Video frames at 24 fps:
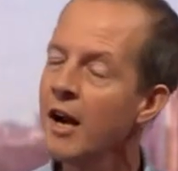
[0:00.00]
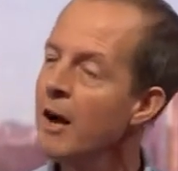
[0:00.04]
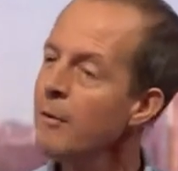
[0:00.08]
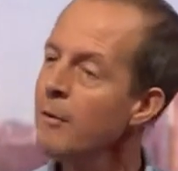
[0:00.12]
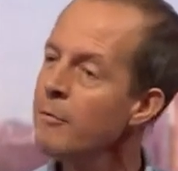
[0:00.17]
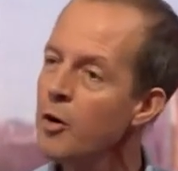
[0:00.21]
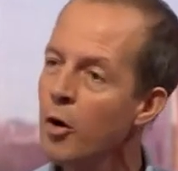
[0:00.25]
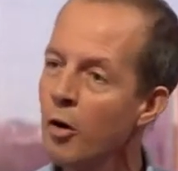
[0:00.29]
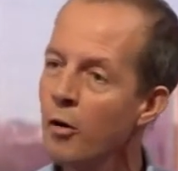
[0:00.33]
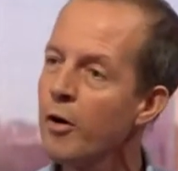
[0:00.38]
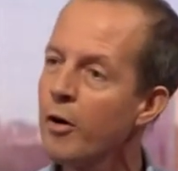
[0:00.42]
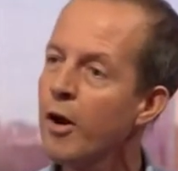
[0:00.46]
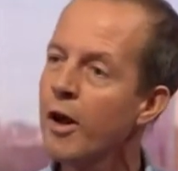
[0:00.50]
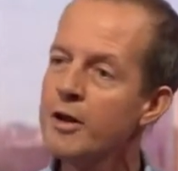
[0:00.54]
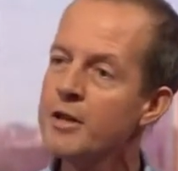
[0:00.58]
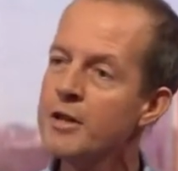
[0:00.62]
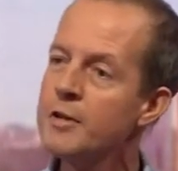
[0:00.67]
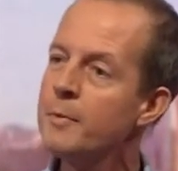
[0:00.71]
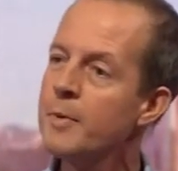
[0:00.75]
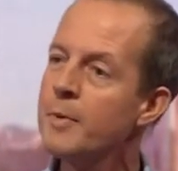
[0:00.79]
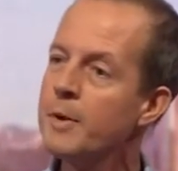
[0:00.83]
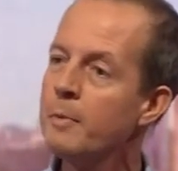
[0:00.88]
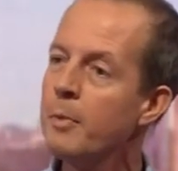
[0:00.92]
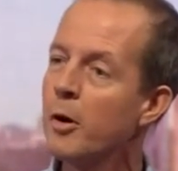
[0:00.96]
and I'm not going
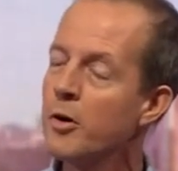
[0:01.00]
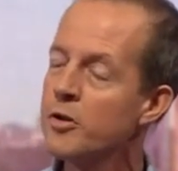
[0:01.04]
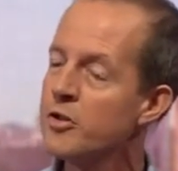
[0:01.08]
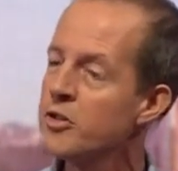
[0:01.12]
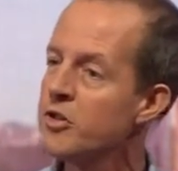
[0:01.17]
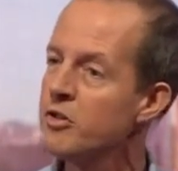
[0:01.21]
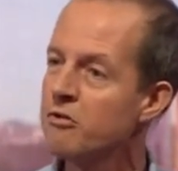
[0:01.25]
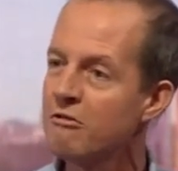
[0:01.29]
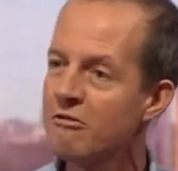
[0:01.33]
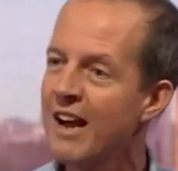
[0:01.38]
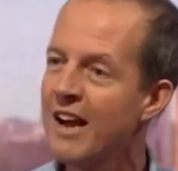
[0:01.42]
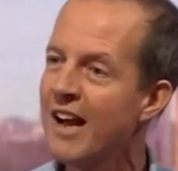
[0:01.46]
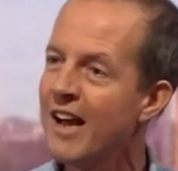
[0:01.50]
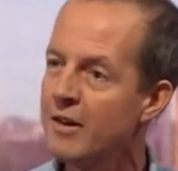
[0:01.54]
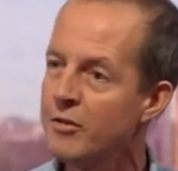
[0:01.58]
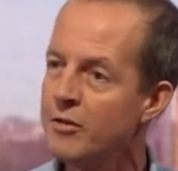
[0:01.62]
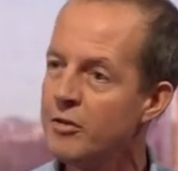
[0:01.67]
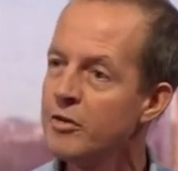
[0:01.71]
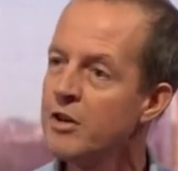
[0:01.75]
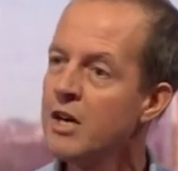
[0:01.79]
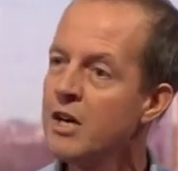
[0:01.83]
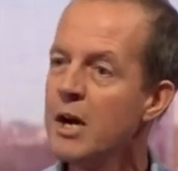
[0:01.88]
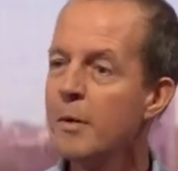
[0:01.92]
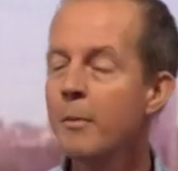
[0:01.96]
to be bossed
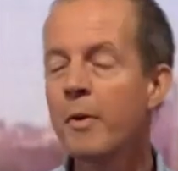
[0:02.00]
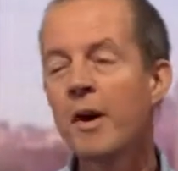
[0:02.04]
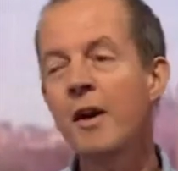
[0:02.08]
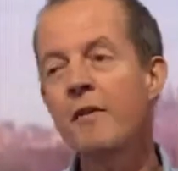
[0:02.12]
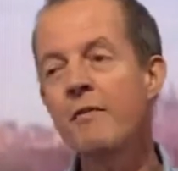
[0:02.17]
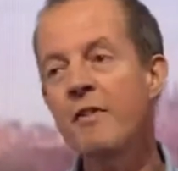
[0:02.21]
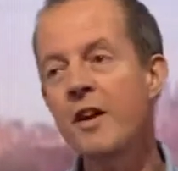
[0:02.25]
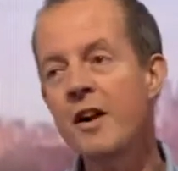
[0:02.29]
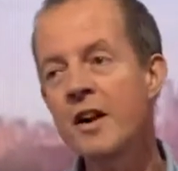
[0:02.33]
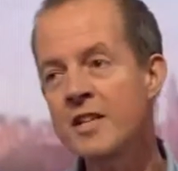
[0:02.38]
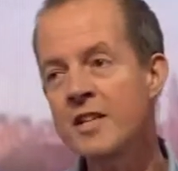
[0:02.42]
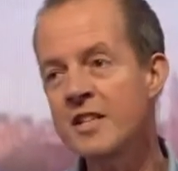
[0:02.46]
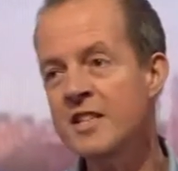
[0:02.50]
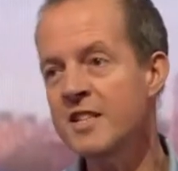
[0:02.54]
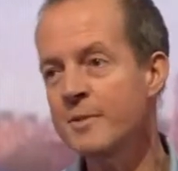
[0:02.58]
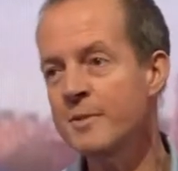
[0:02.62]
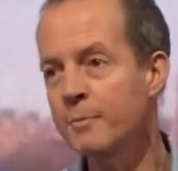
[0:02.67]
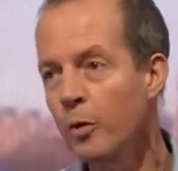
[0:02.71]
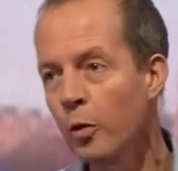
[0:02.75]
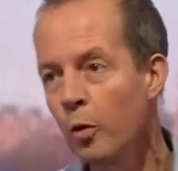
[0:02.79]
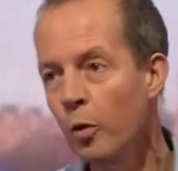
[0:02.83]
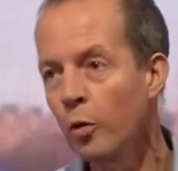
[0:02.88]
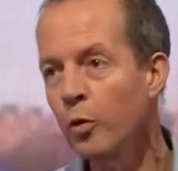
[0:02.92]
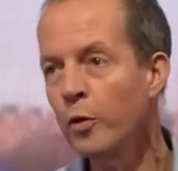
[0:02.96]
around by a very
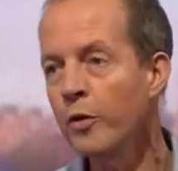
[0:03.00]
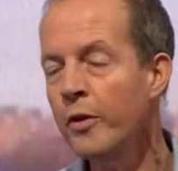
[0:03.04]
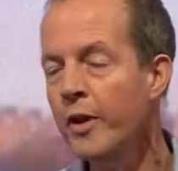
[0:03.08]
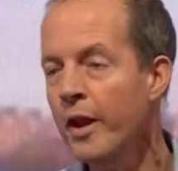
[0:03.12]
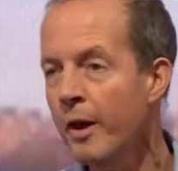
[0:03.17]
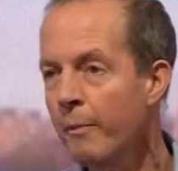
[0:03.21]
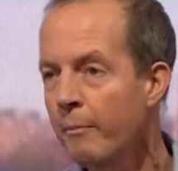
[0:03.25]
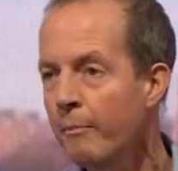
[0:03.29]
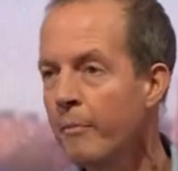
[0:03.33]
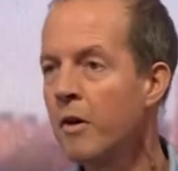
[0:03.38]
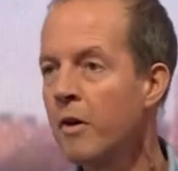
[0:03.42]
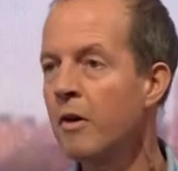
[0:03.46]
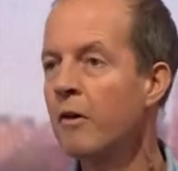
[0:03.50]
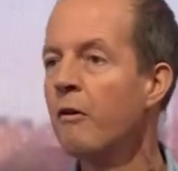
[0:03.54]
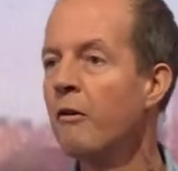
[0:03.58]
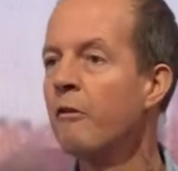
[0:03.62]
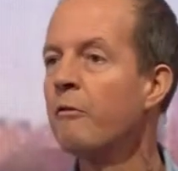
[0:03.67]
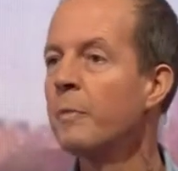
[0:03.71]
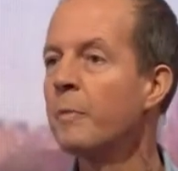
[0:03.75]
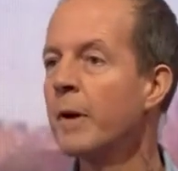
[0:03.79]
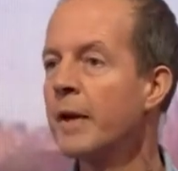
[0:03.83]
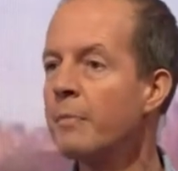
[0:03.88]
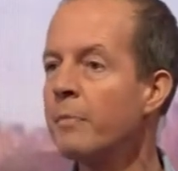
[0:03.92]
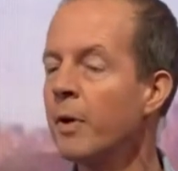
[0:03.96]
small number
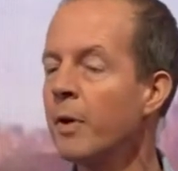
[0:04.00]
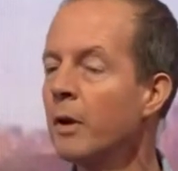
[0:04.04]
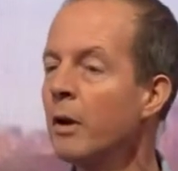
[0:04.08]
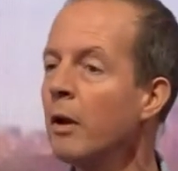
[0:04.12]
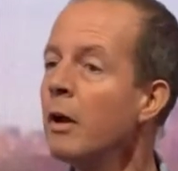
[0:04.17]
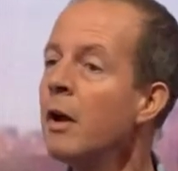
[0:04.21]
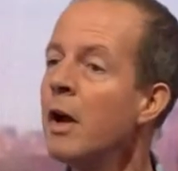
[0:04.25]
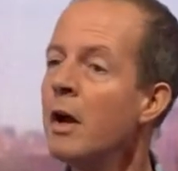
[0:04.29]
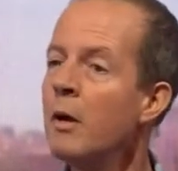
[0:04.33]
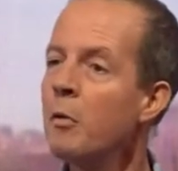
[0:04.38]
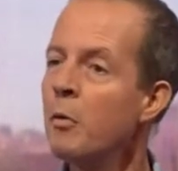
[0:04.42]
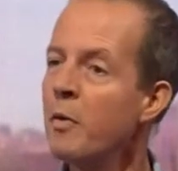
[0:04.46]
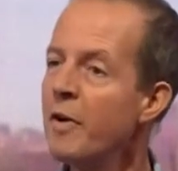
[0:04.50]
of people